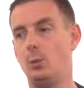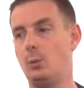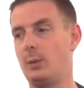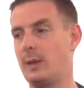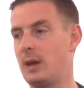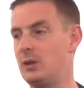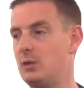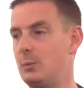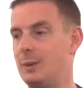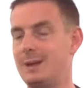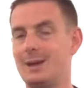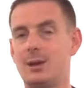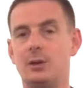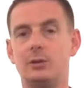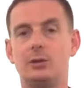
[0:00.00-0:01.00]
without you
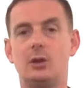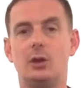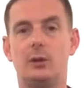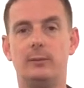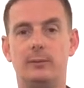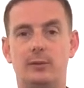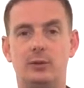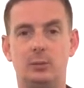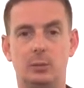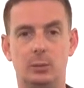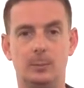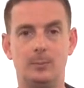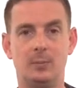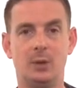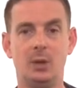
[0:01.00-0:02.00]
being uncomfortable.
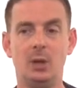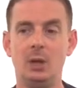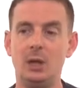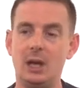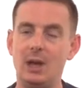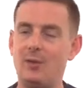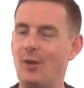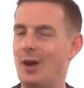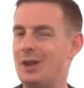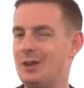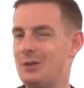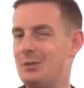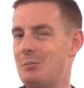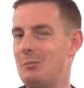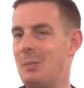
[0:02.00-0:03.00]
If I
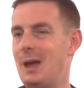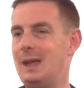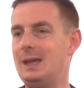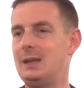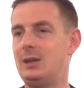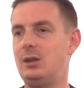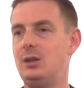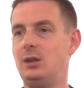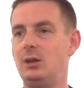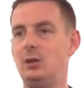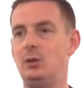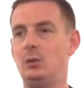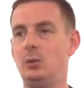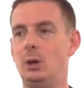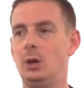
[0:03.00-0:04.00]
could make
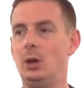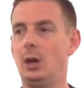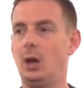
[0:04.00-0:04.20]
you